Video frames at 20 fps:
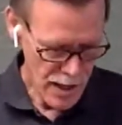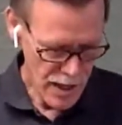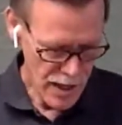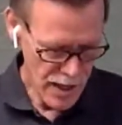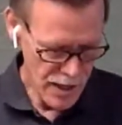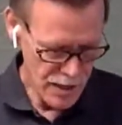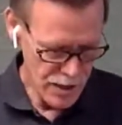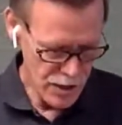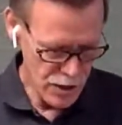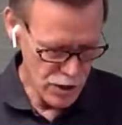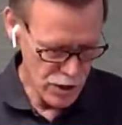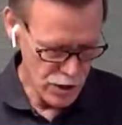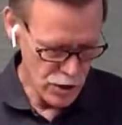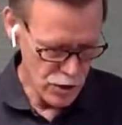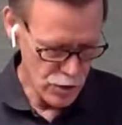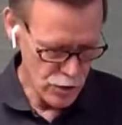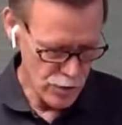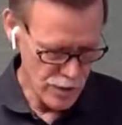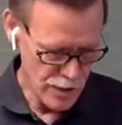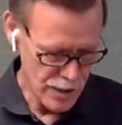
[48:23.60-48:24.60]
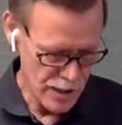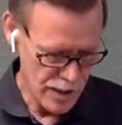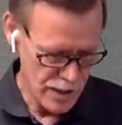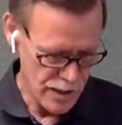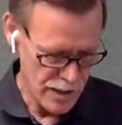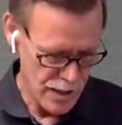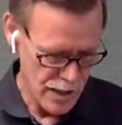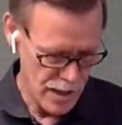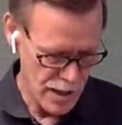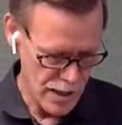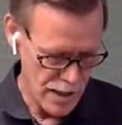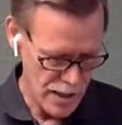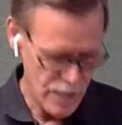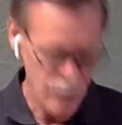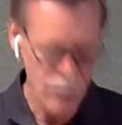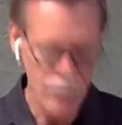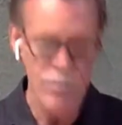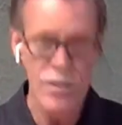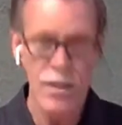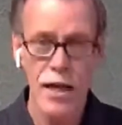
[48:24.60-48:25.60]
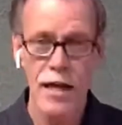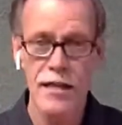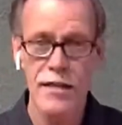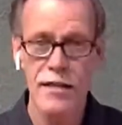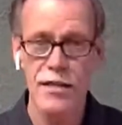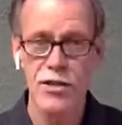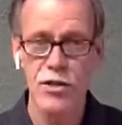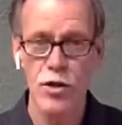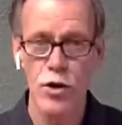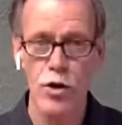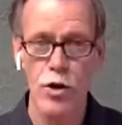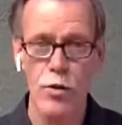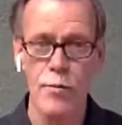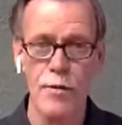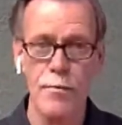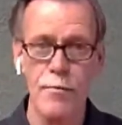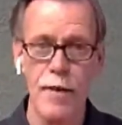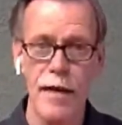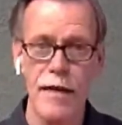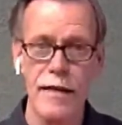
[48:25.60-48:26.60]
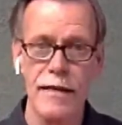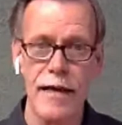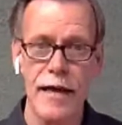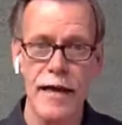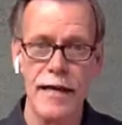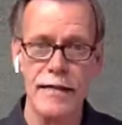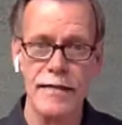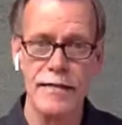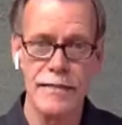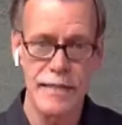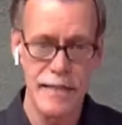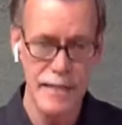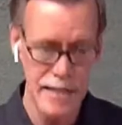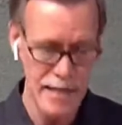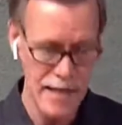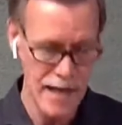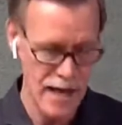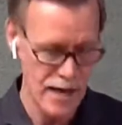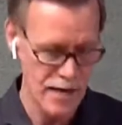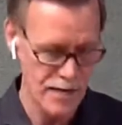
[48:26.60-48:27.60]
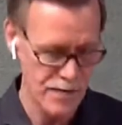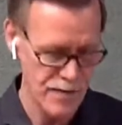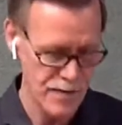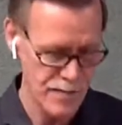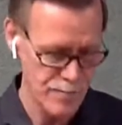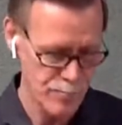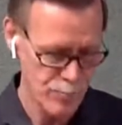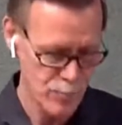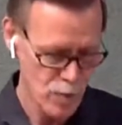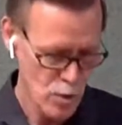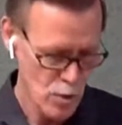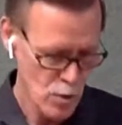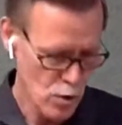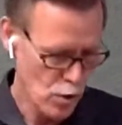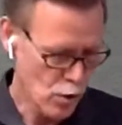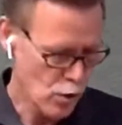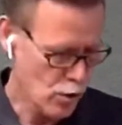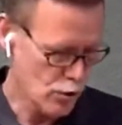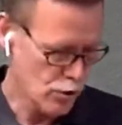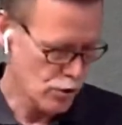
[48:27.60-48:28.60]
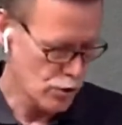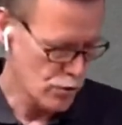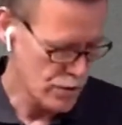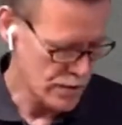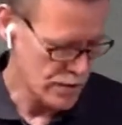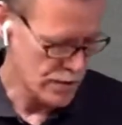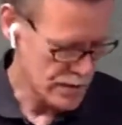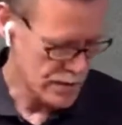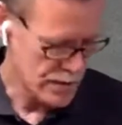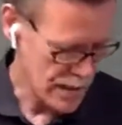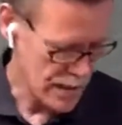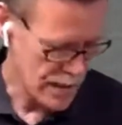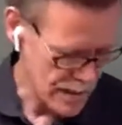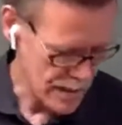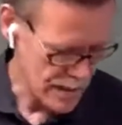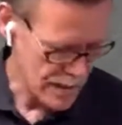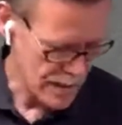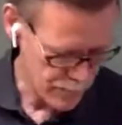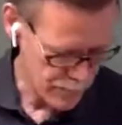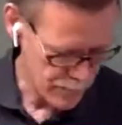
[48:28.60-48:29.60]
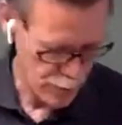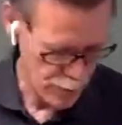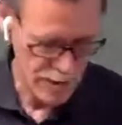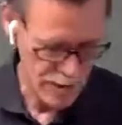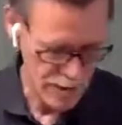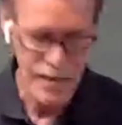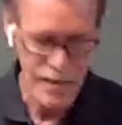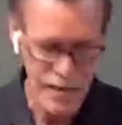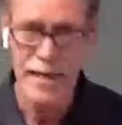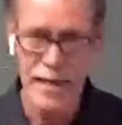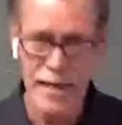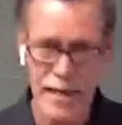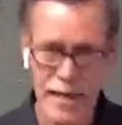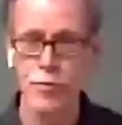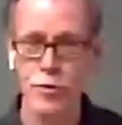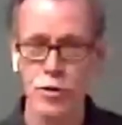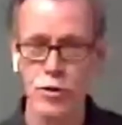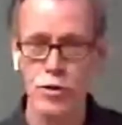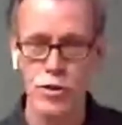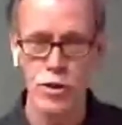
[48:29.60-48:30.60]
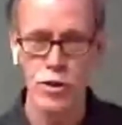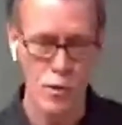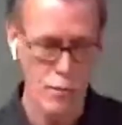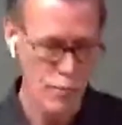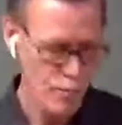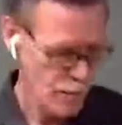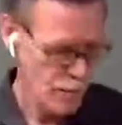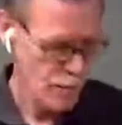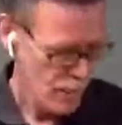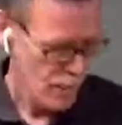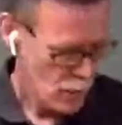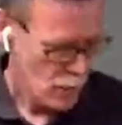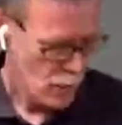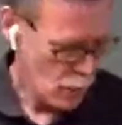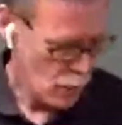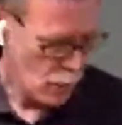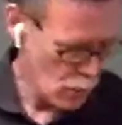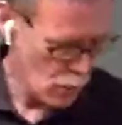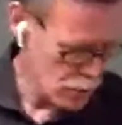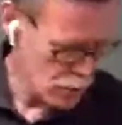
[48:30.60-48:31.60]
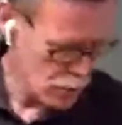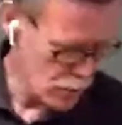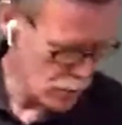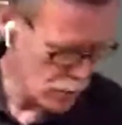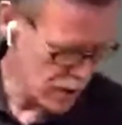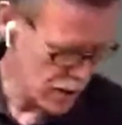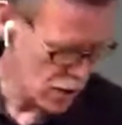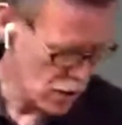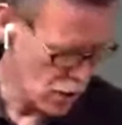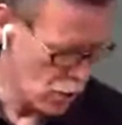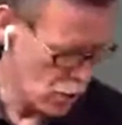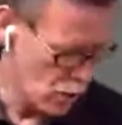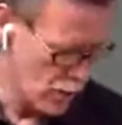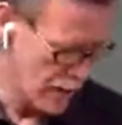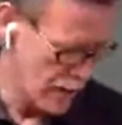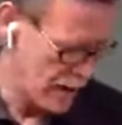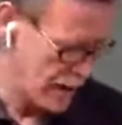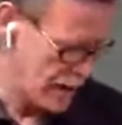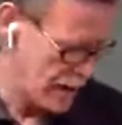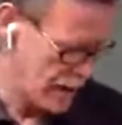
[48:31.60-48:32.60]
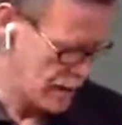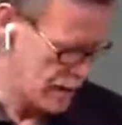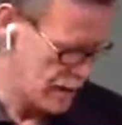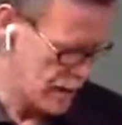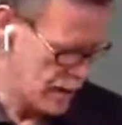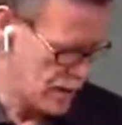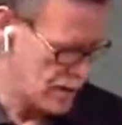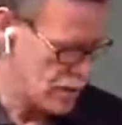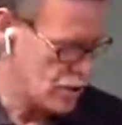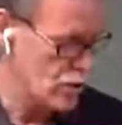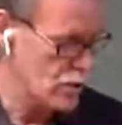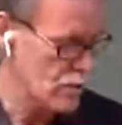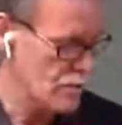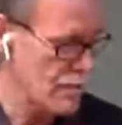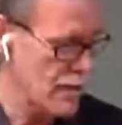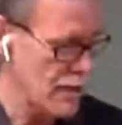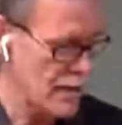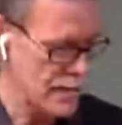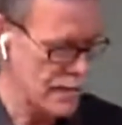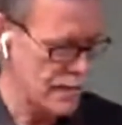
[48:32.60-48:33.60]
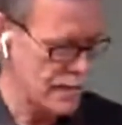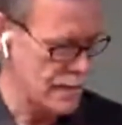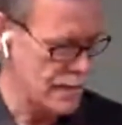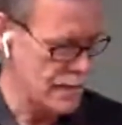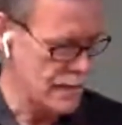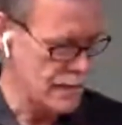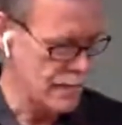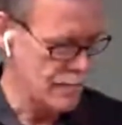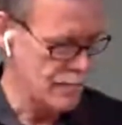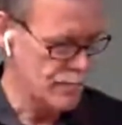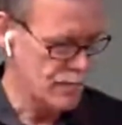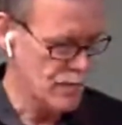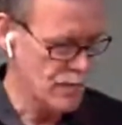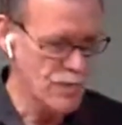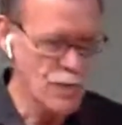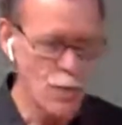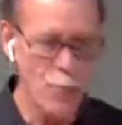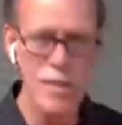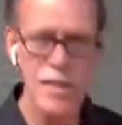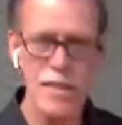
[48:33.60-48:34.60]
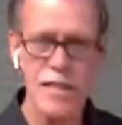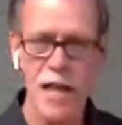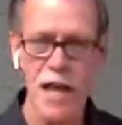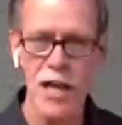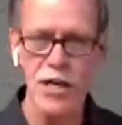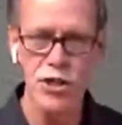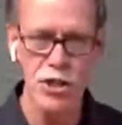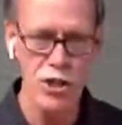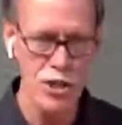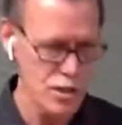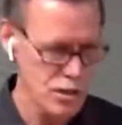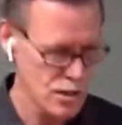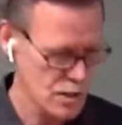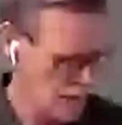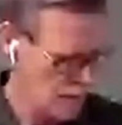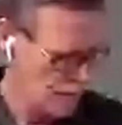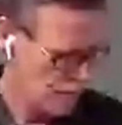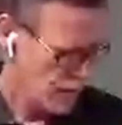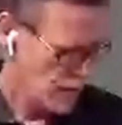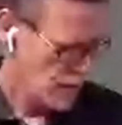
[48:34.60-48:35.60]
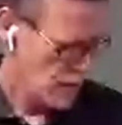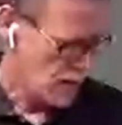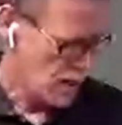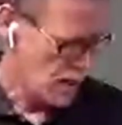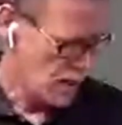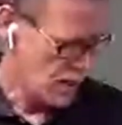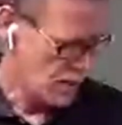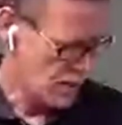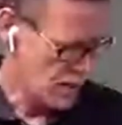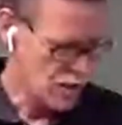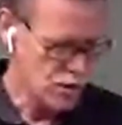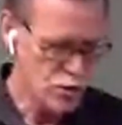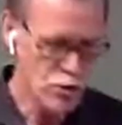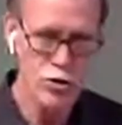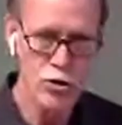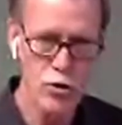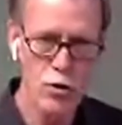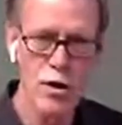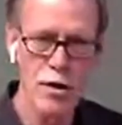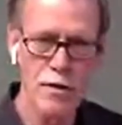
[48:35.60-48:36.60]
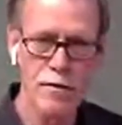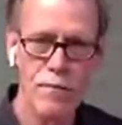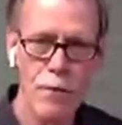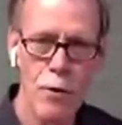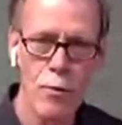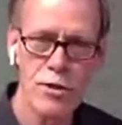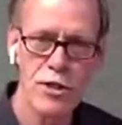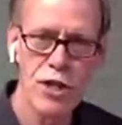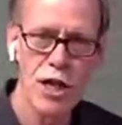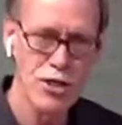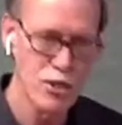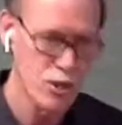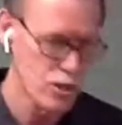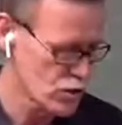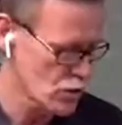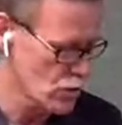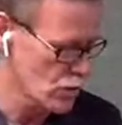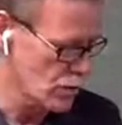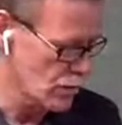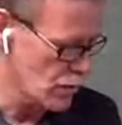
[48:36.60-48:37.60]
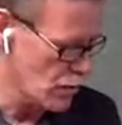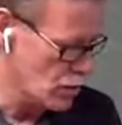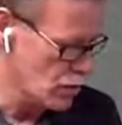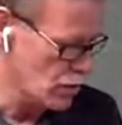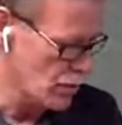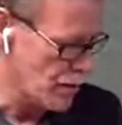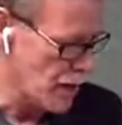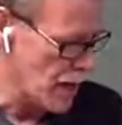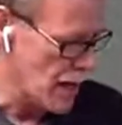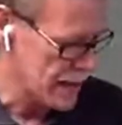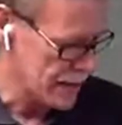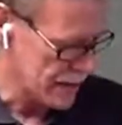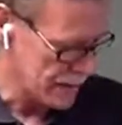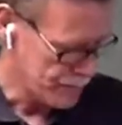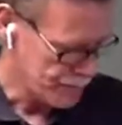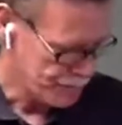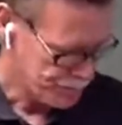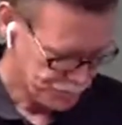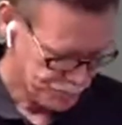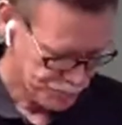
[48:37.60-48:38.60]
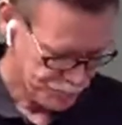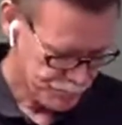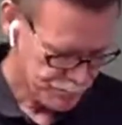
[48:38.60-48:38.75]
and you can either take this herb and make a tea out of it, or you can take and put it in capsules, or you can go and you can make fomentations that you're doing fomentations on the body.